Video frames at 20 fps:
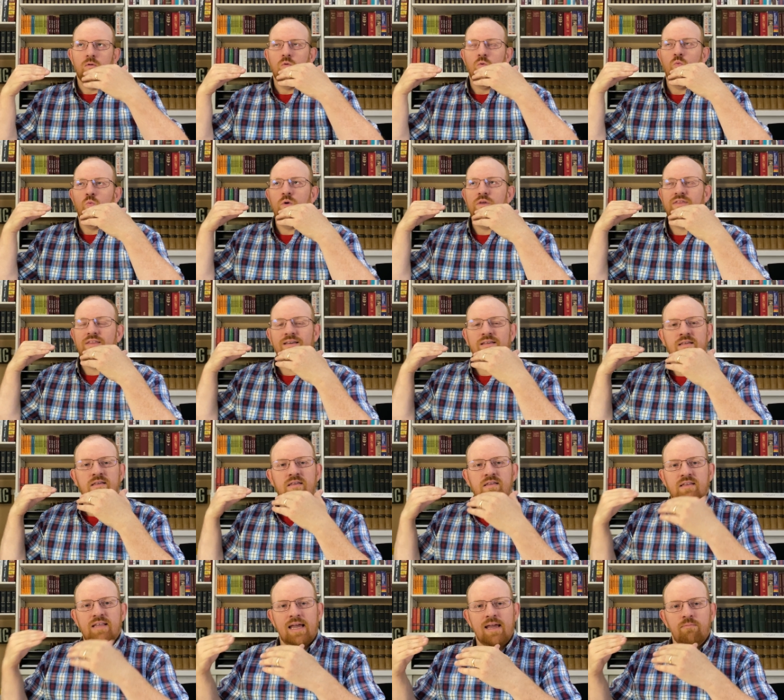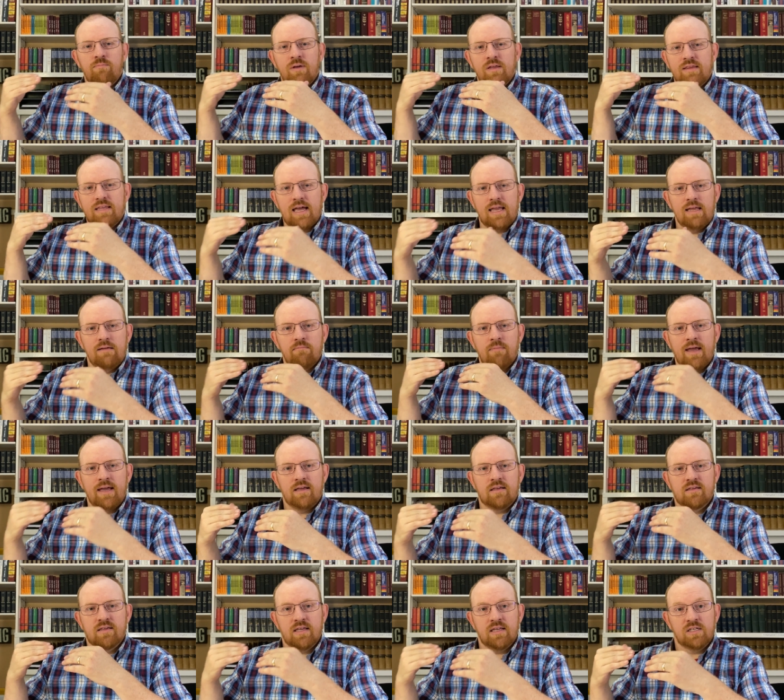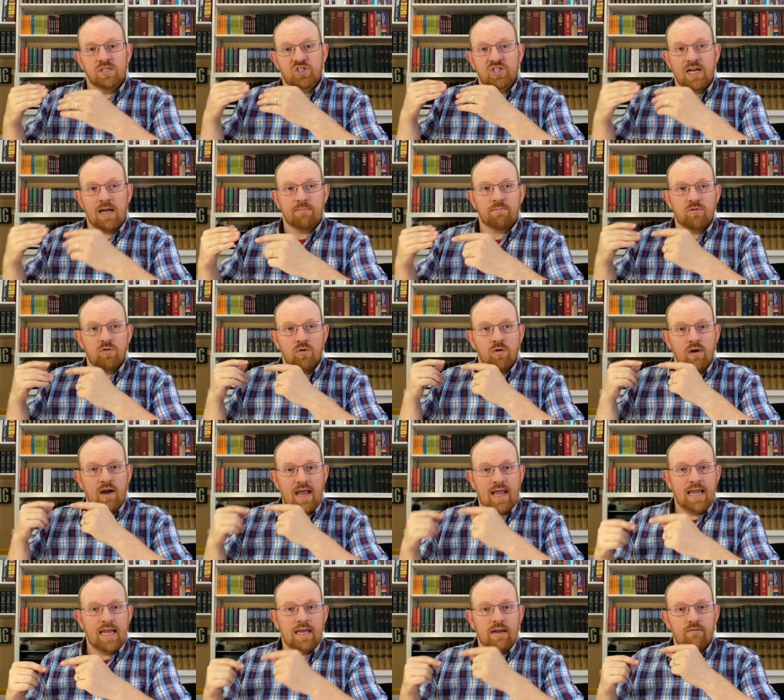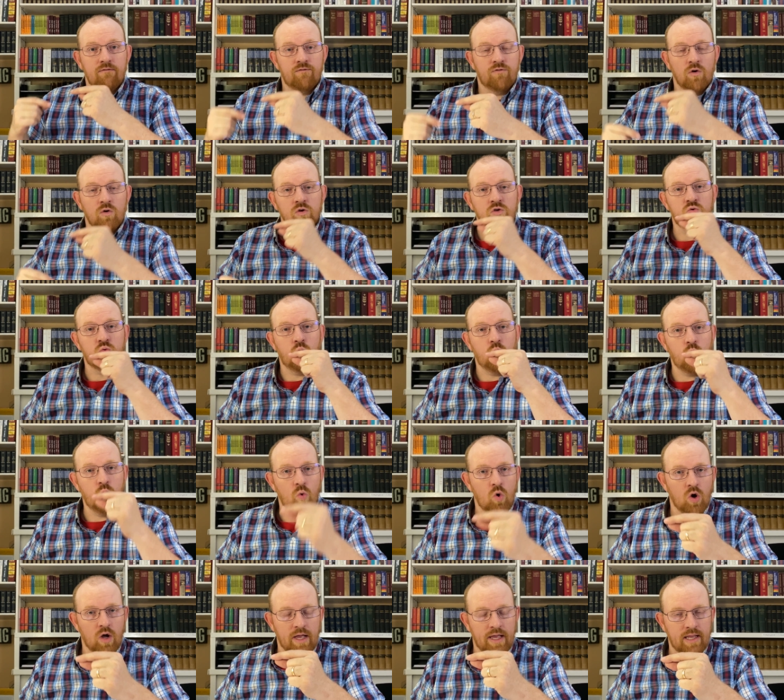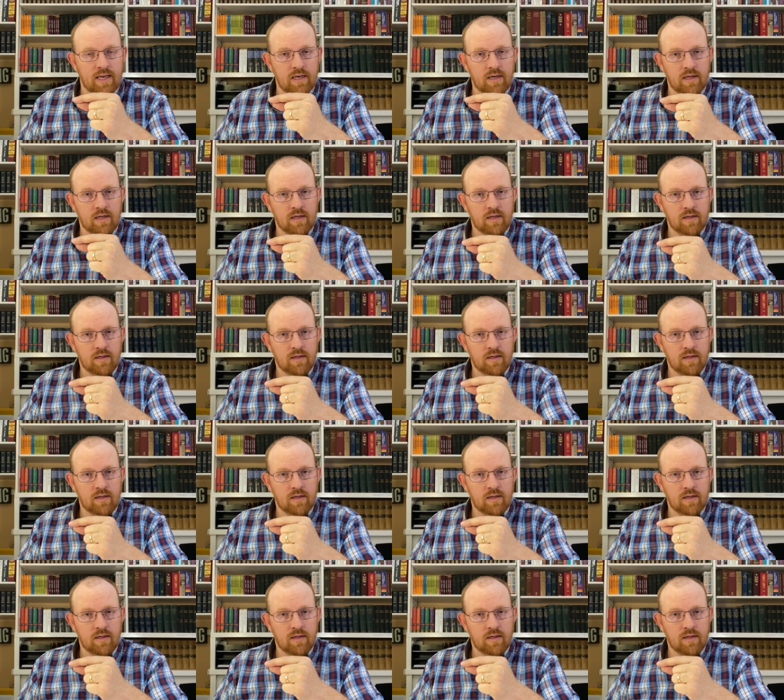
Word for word: with the statement that he makes in chapter 8, verse 1,